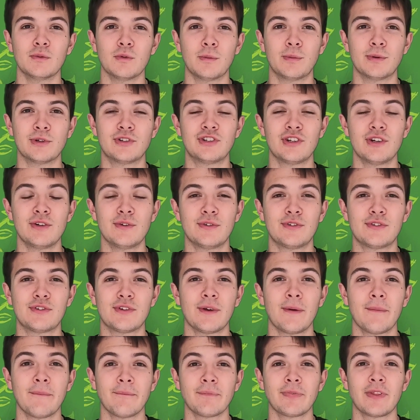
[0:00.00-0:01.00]
will
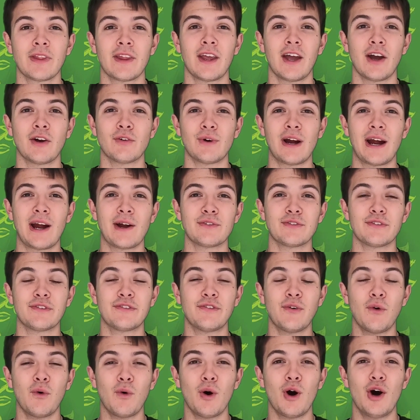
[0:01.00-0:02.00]
produce around
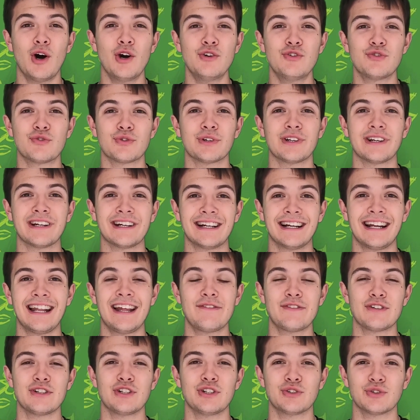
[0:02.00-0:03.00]
411